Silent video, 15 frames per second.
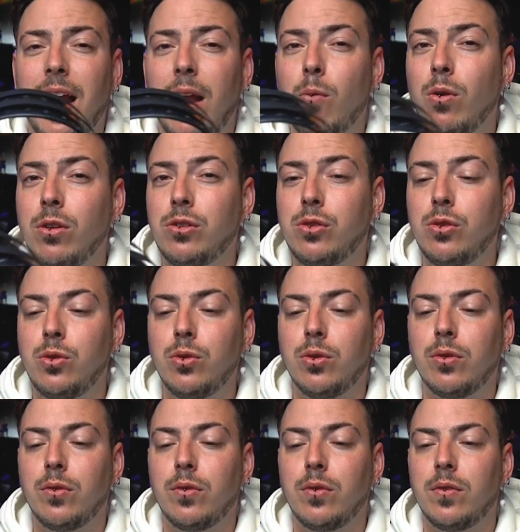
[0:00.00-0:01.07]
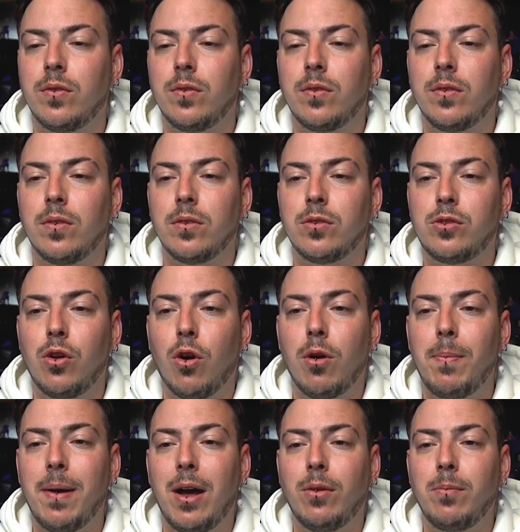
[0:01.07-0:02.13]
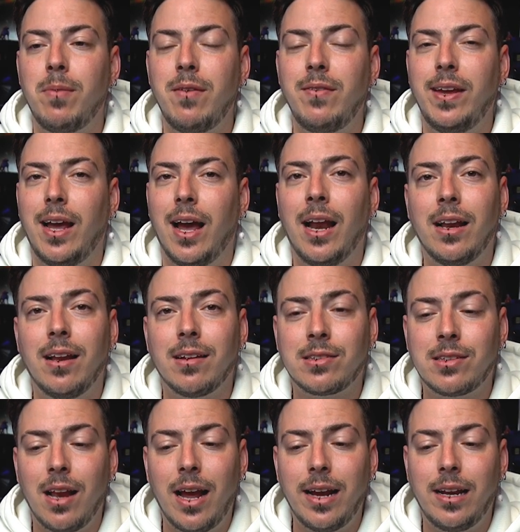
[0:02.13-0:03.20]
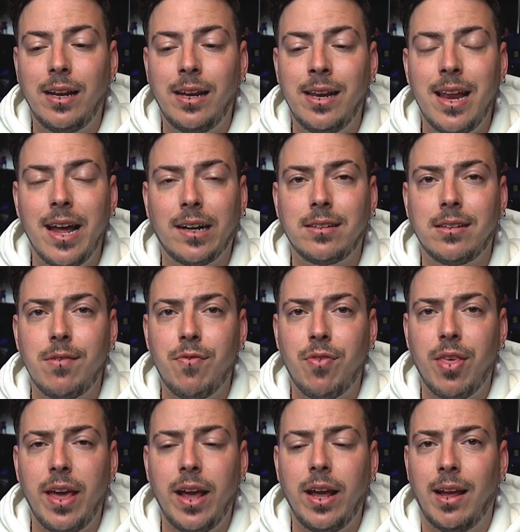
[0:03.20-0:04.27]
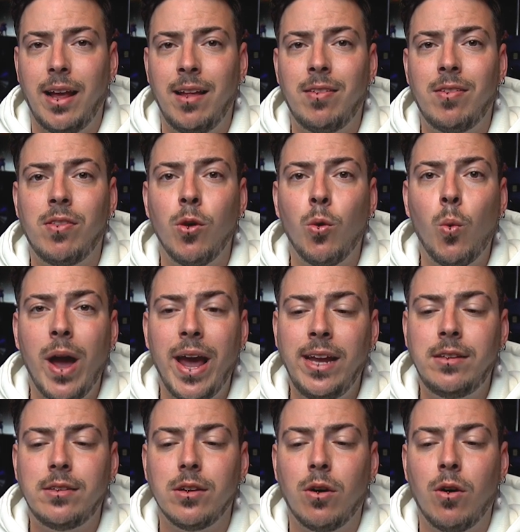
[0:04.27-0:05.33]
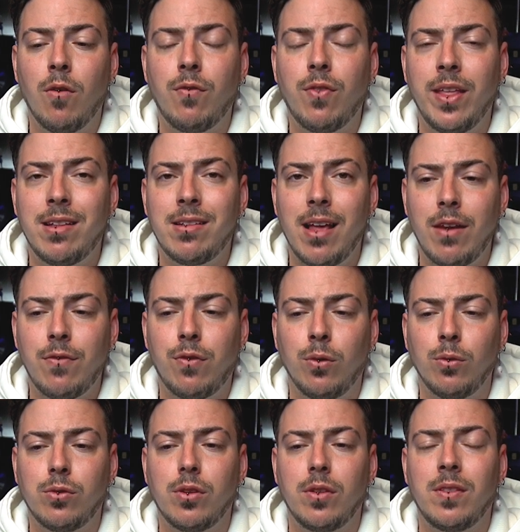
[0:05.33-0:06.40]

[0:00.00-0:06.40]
I want to talk about, maybe a slightly negative thing, is the weight of these headphones.